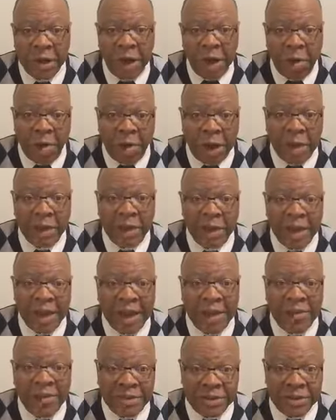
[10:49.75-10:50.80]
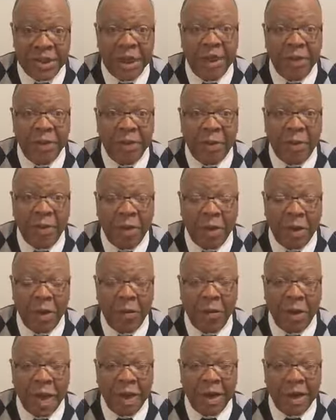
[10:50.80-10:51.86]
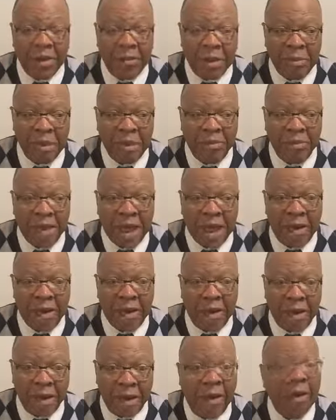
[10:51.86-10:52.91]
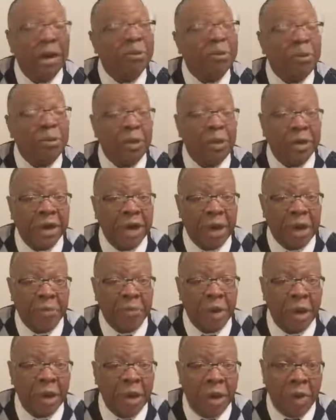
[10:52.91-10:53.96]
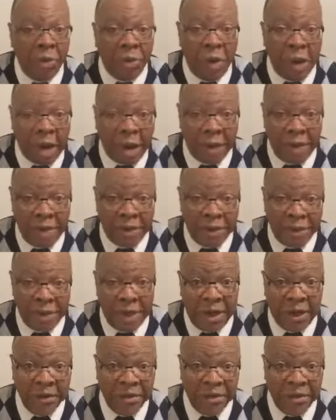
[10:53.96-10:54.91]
rather than seeking the Lord while he may be found and call him upon him while he is near.